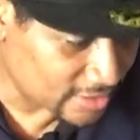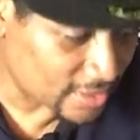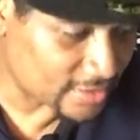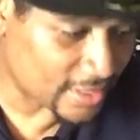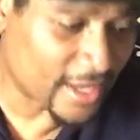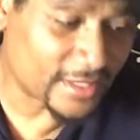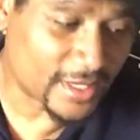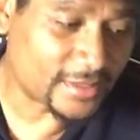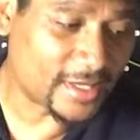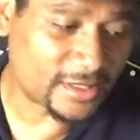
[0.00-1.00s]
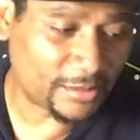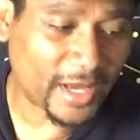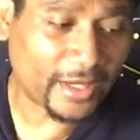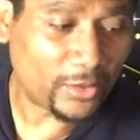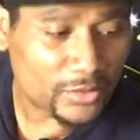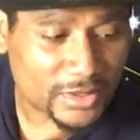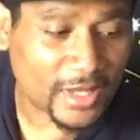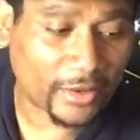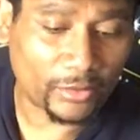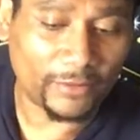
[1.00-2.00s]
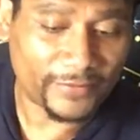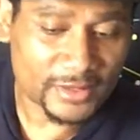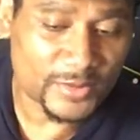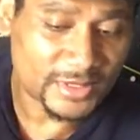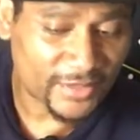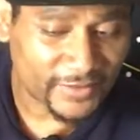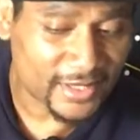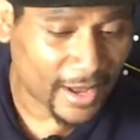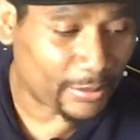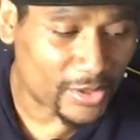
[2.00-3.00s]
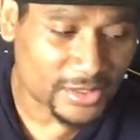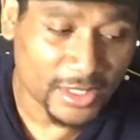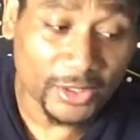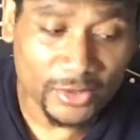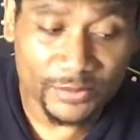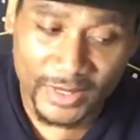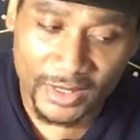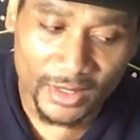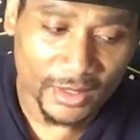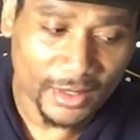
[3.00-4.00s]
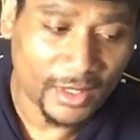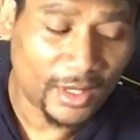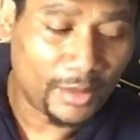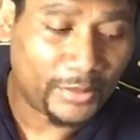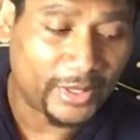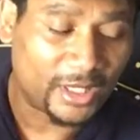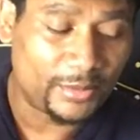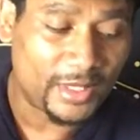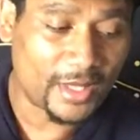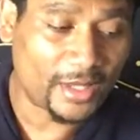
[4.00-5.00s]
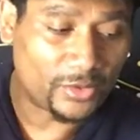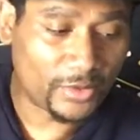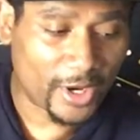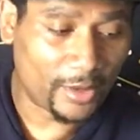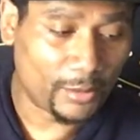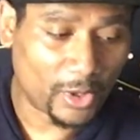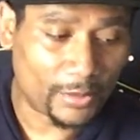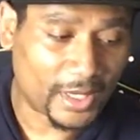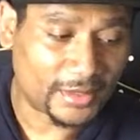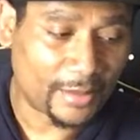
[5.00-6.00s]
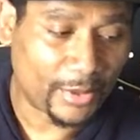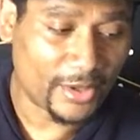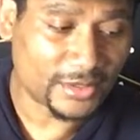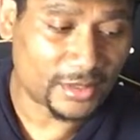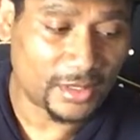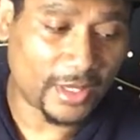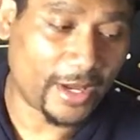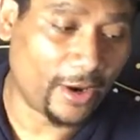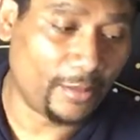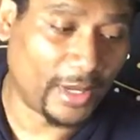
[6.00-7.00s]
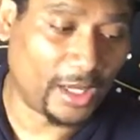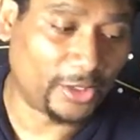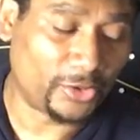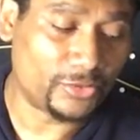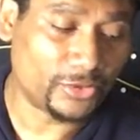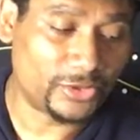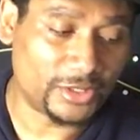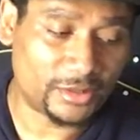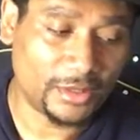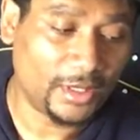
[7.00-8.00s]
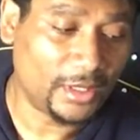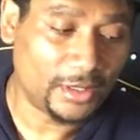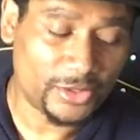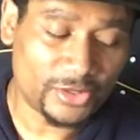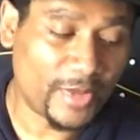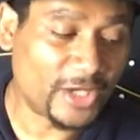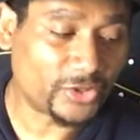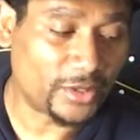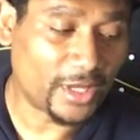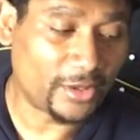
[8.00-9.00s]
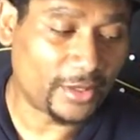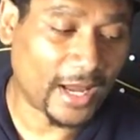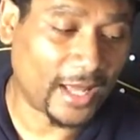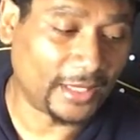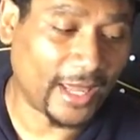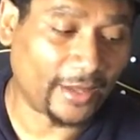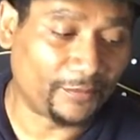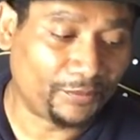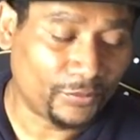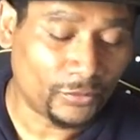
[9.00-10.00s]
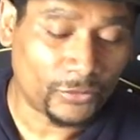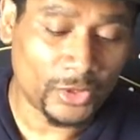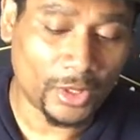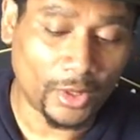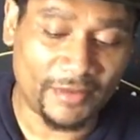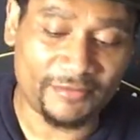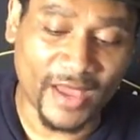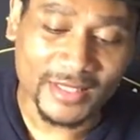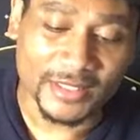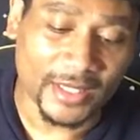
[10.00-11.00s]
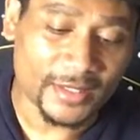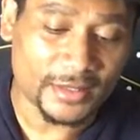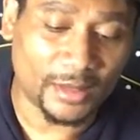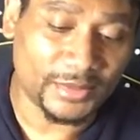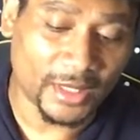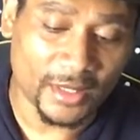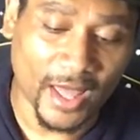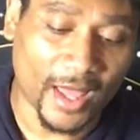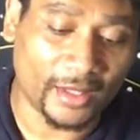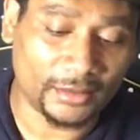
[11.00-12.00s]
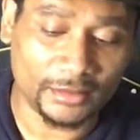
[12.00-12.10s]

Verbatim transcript: it says, yeah, it says that somebody who is in, I don't know if it's specifically that person, it could be, but it could be that you care more about that person than they care about you. So just, just make sure that you're not like, you know, investing in something that